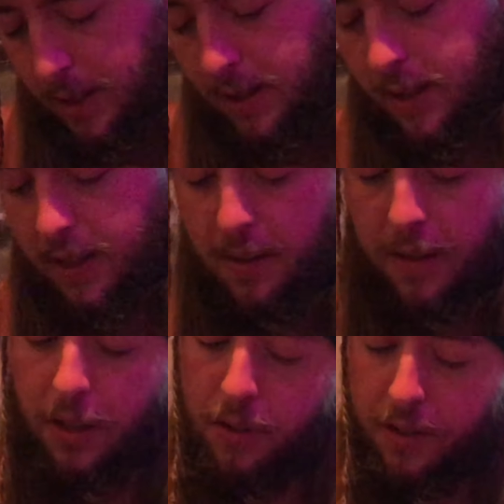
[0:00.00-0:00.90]
this is
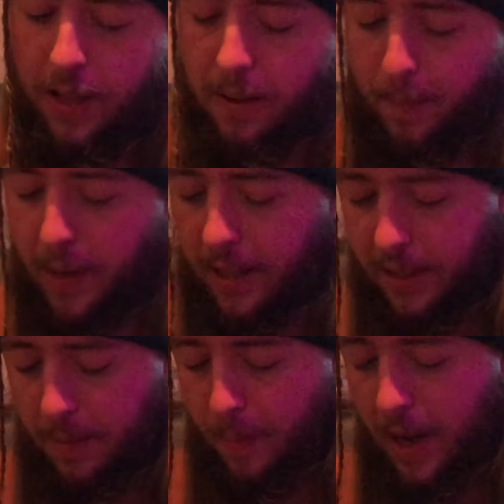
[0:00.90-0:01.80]
usually the biggest
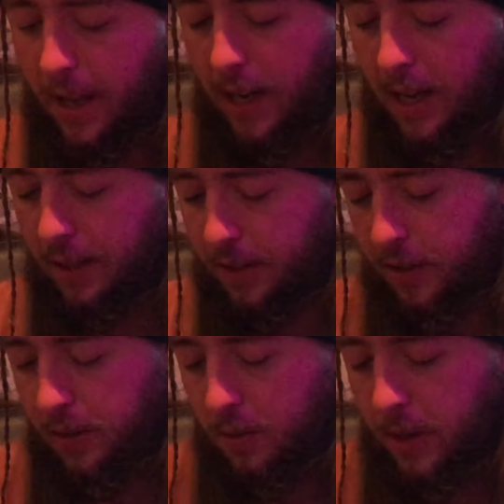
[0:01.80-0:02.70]
debate as
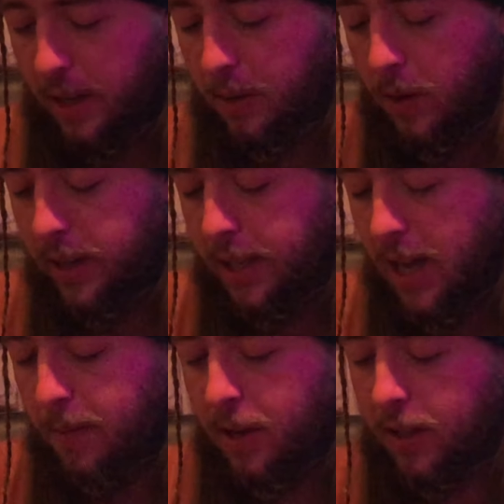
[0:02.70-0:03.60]
to what
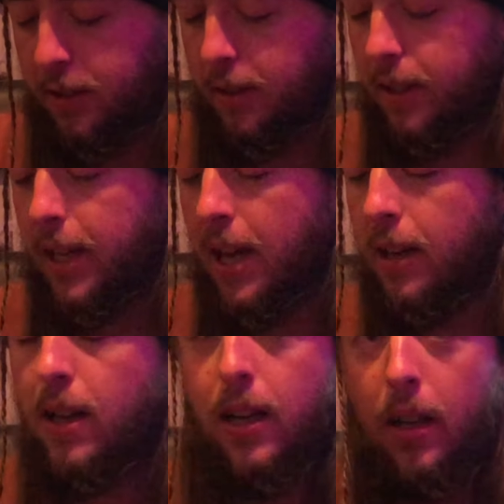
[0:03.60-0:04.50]
game console to get.
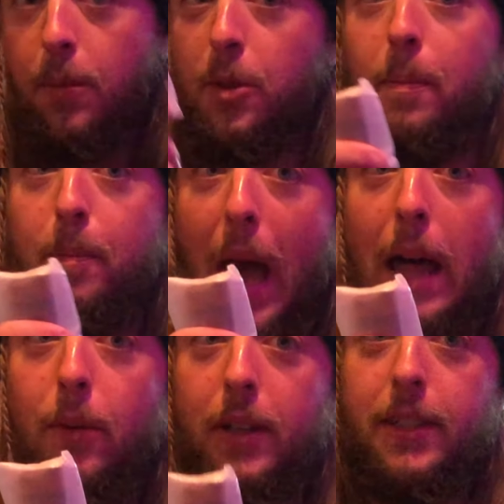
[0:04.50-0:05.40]
It comes with
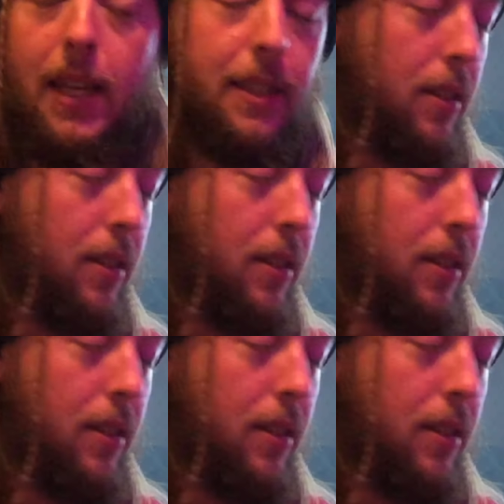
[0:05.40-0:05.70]
batteries, that's